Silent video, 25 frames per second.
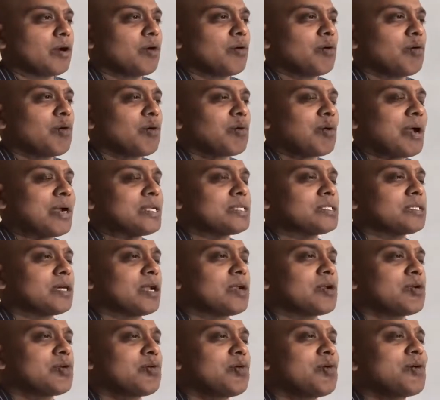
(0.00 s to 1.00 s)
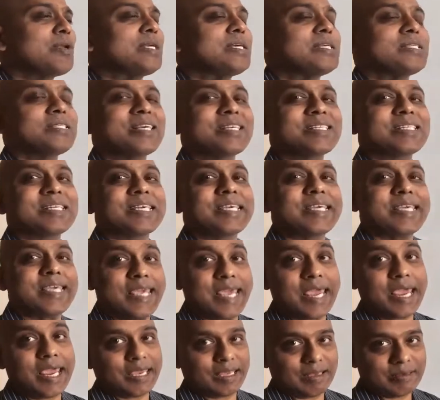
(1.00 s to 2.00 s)
what is unknown is just
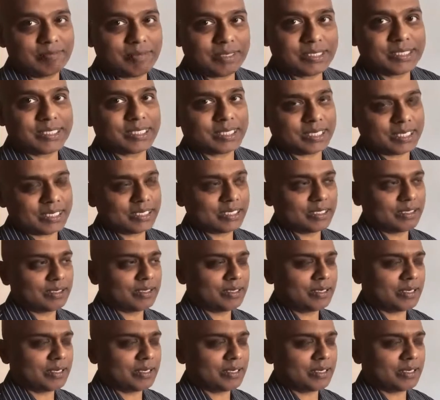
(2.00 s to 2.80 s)
k basically.